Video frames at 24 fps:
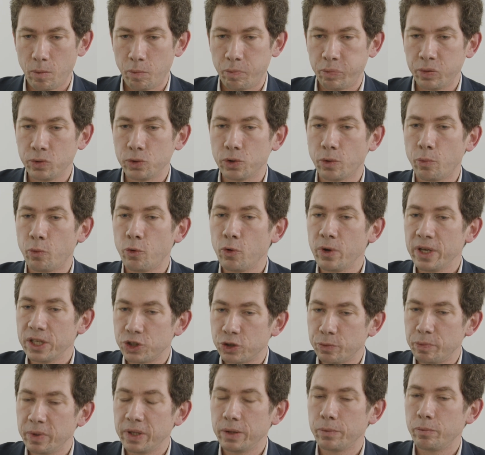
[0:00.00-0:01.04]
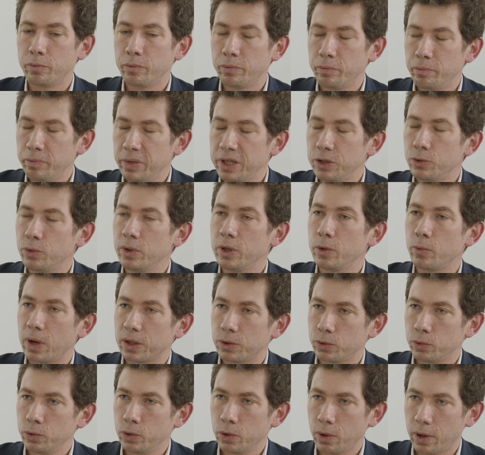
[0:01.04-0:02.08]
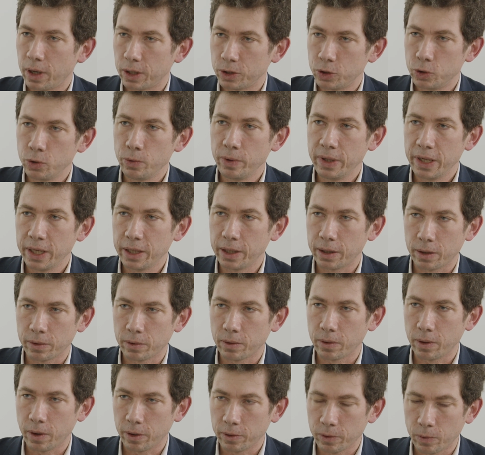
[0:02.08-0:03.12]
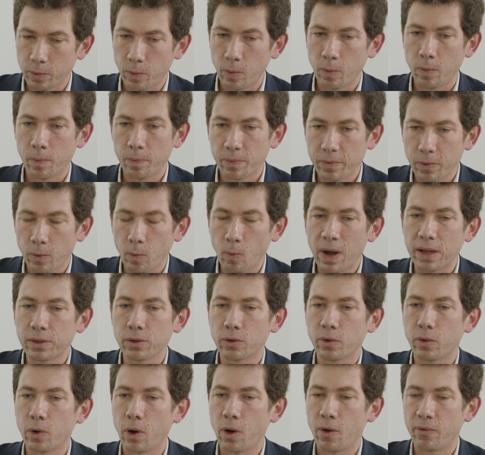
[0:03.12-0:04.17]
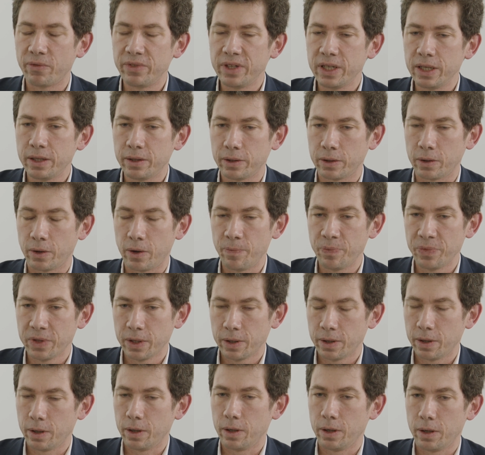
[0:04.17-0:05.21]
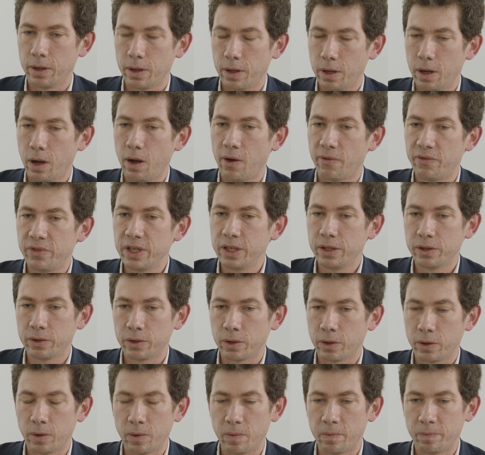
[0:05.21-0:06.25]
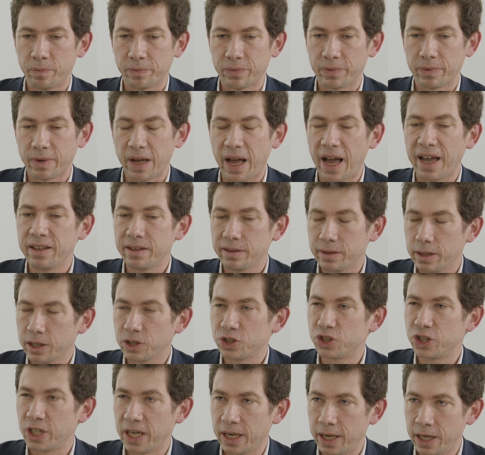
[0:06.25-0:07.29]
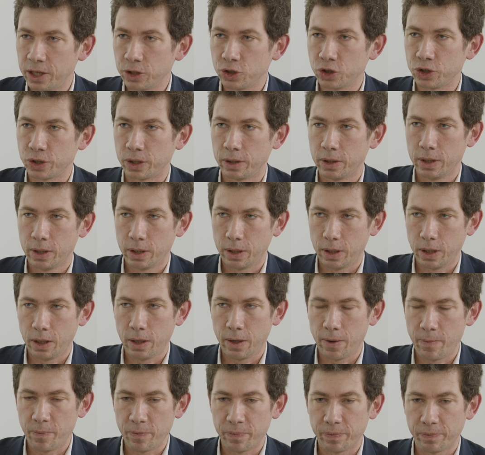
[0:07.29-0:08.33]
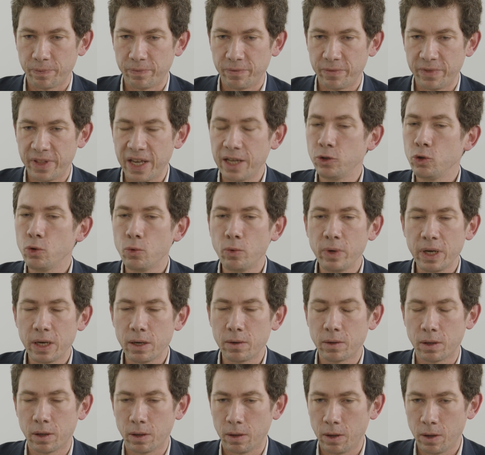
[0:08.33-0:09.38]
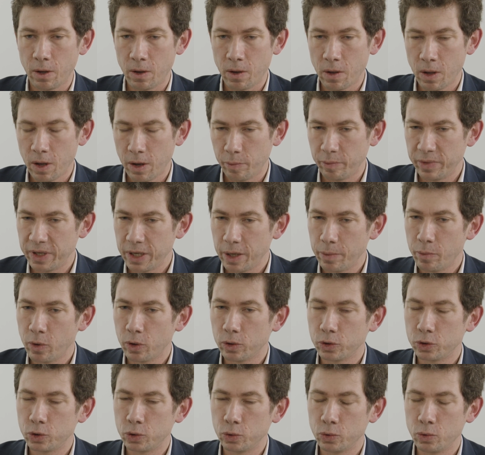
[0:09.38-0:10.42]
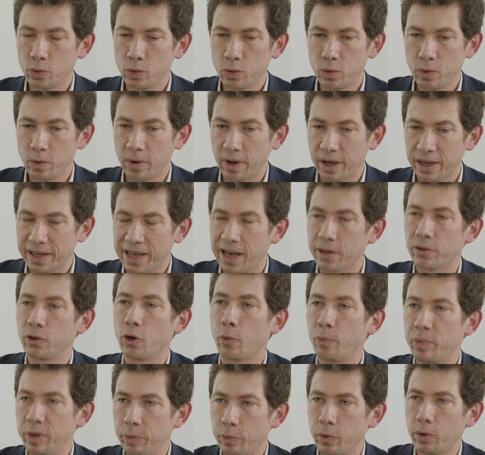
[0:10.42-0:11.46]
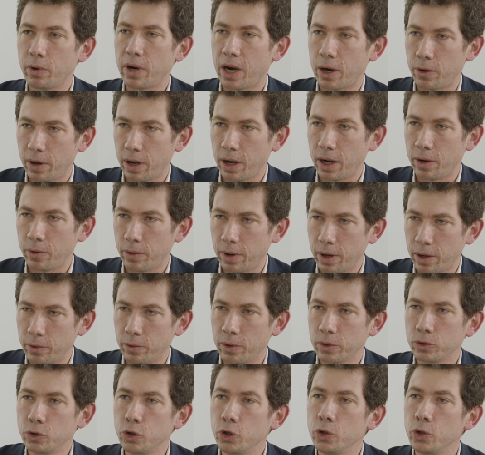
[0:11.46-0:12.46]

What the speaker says: put a bridge between what you are doing on one of these high-stake challenge, then you will be able to gather people around